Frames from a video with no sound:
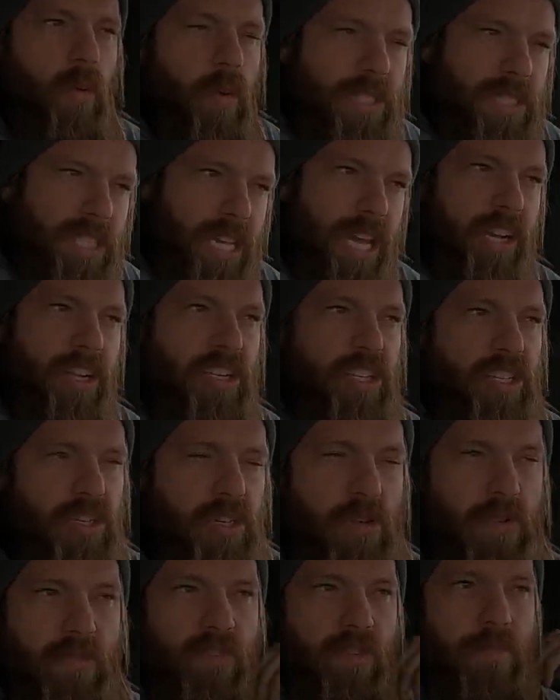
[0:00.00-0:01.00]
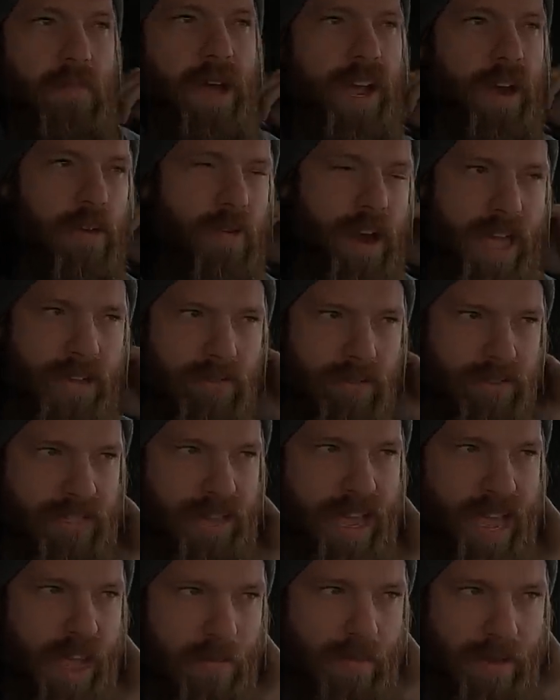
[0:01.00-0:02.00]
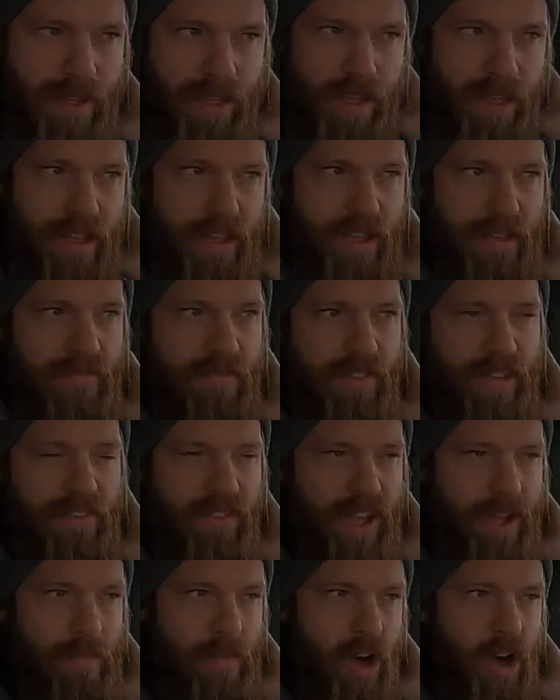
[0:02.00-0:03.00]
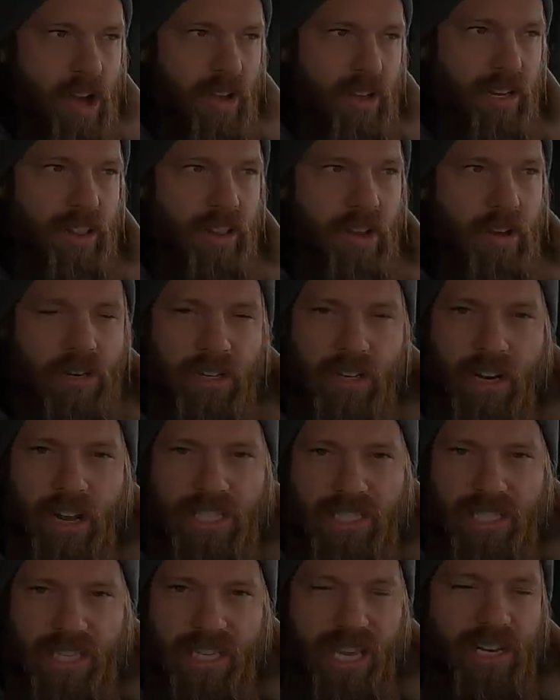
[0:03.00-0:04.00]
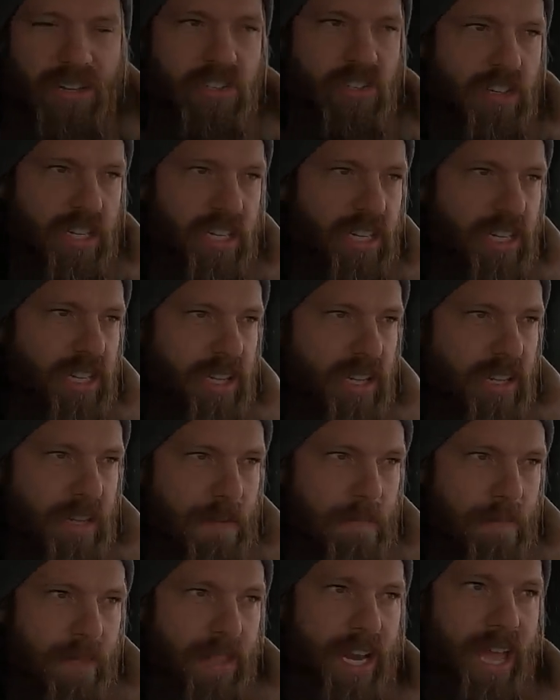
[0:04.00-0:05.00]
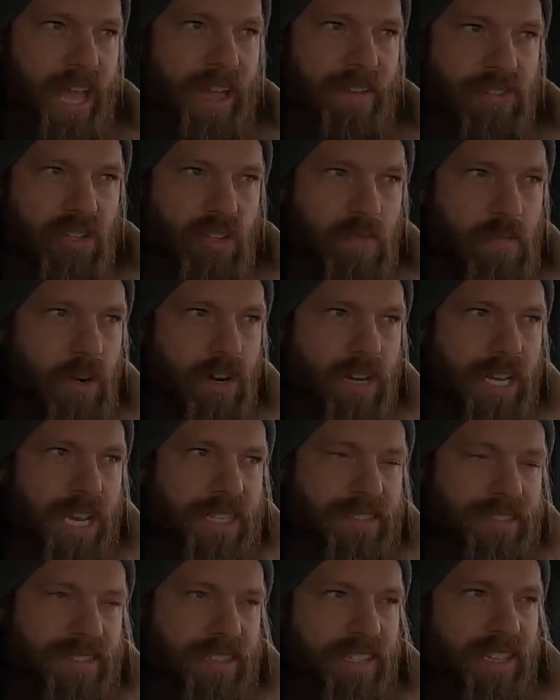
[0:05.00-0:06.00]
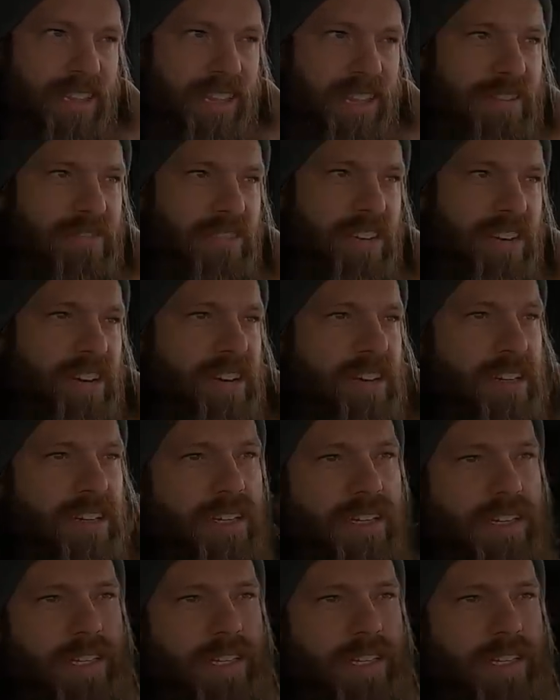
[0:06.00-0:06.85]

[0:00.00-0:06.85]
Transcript: what's that going to do for my arrival time? If, if I'm hauling a load across the country, then I have two more days to deliver,